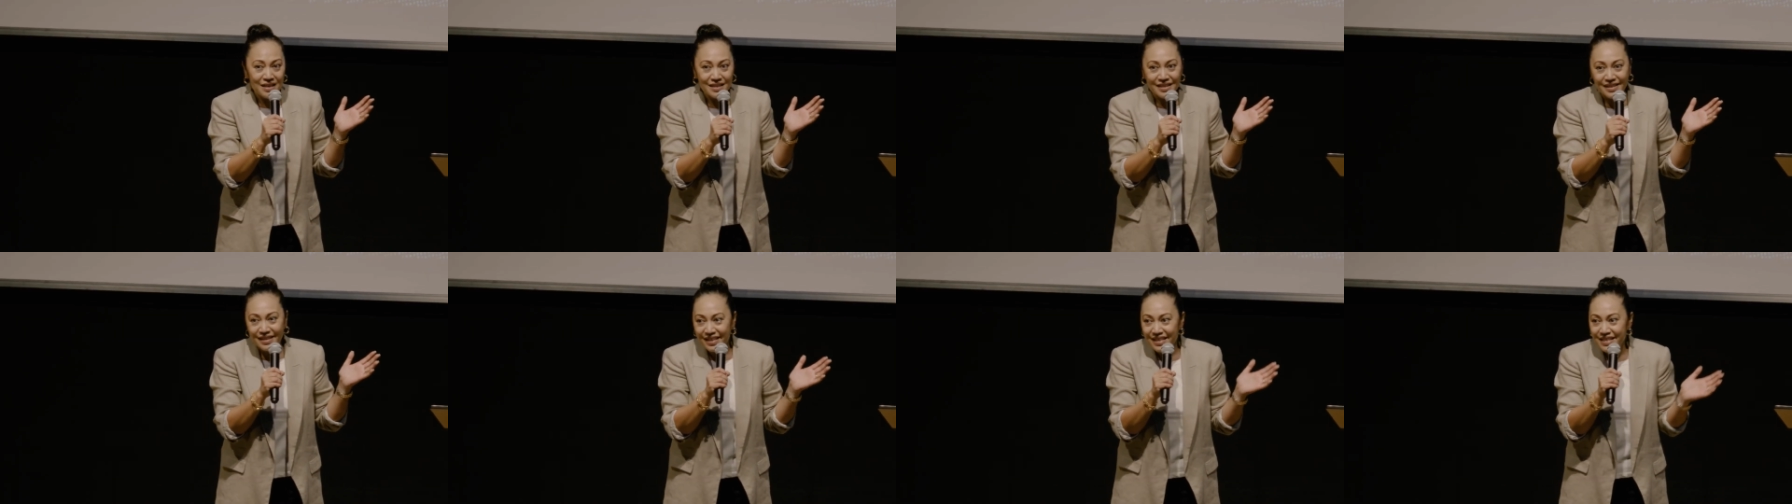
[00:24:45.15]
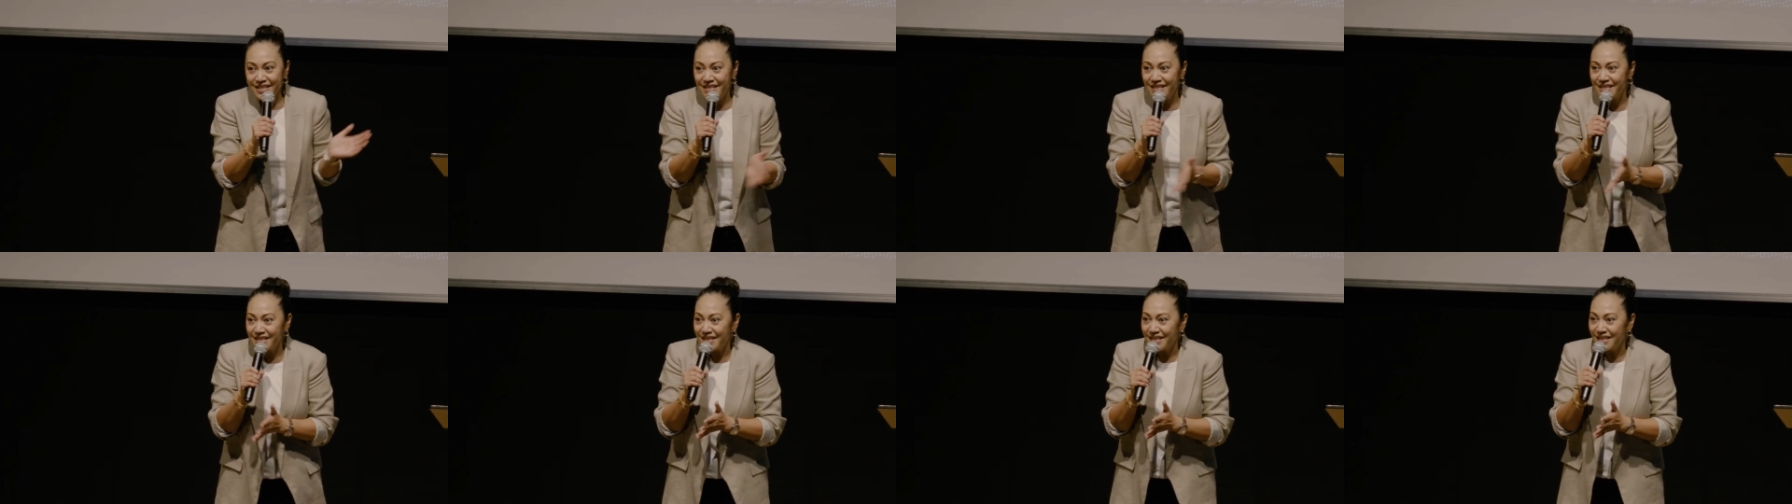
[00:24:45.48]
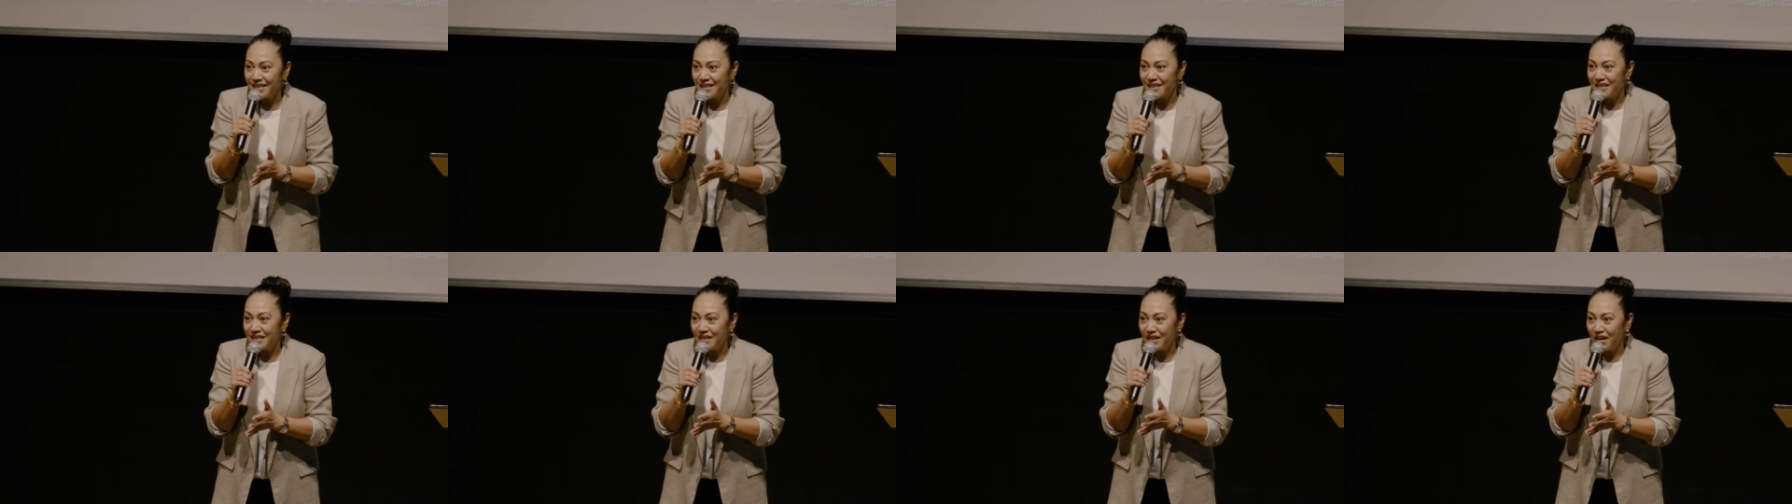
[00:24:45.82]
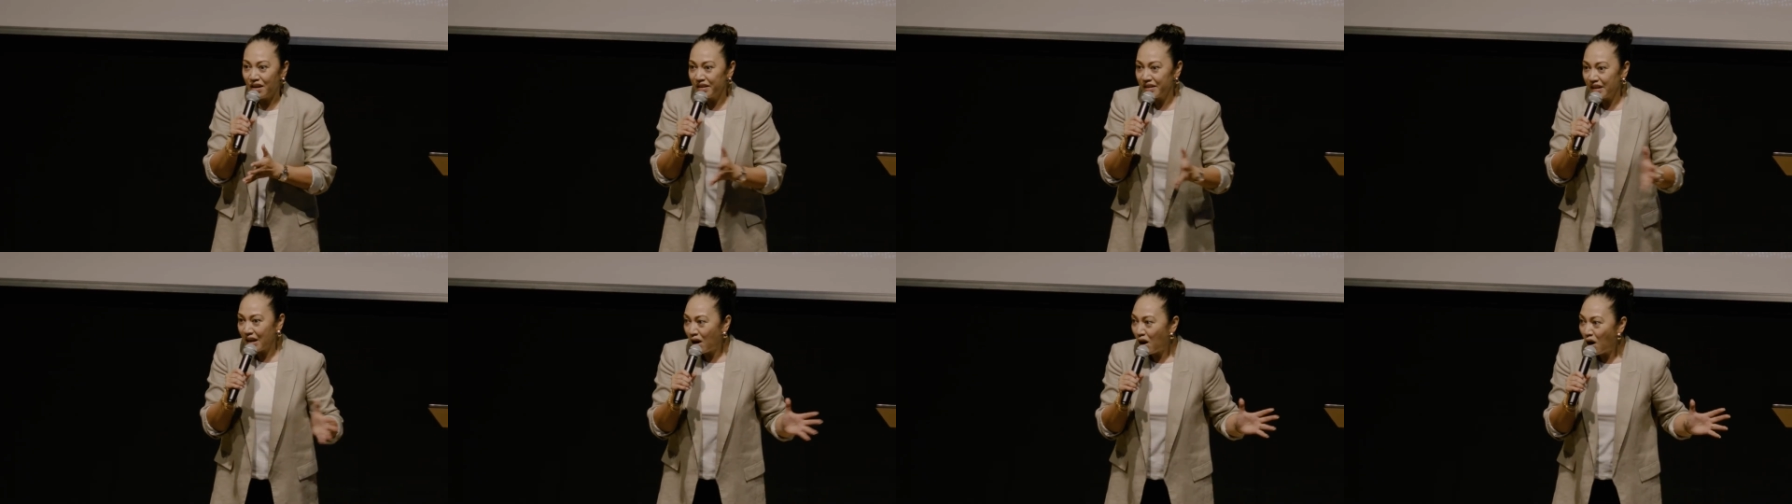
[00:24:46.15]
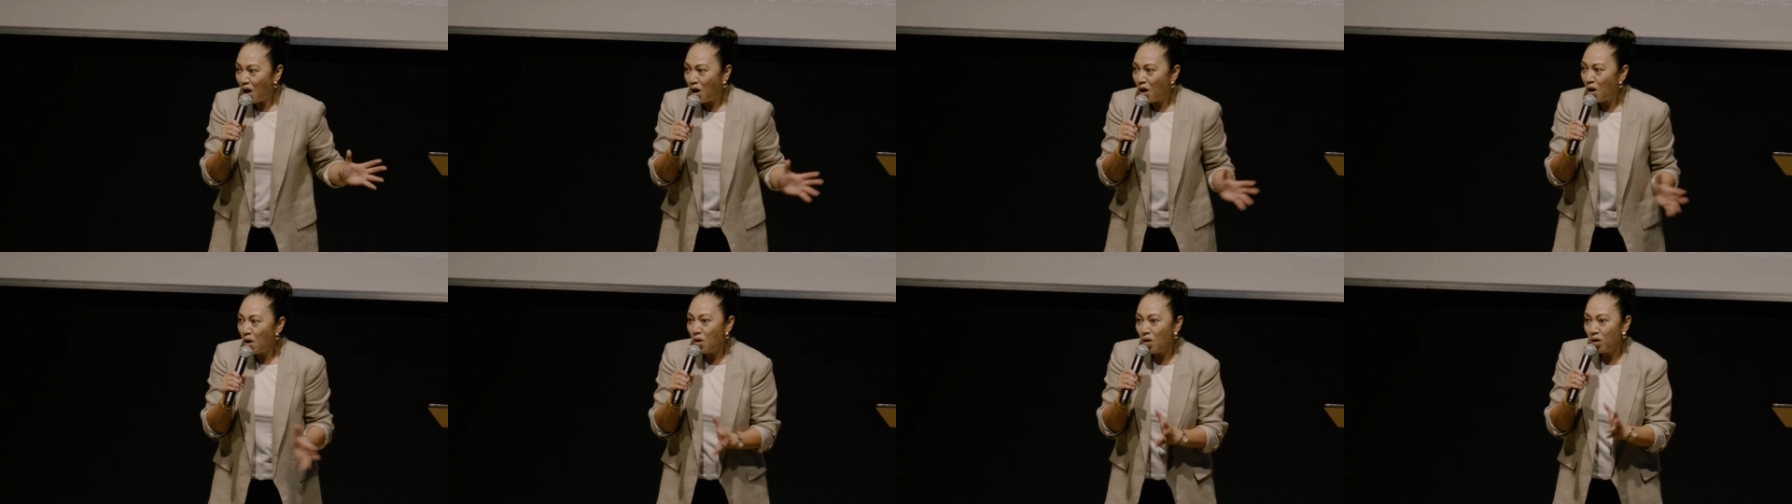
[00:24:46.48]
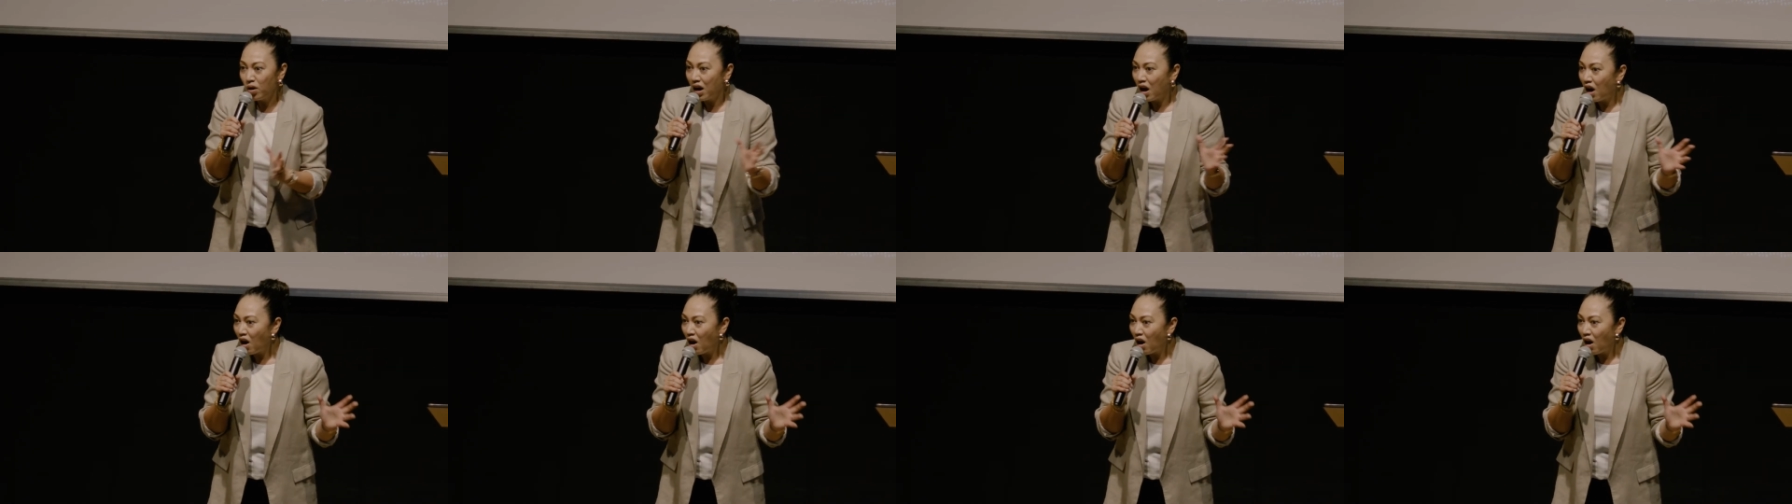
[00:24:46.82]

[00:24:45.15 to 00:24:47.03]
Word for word: this whole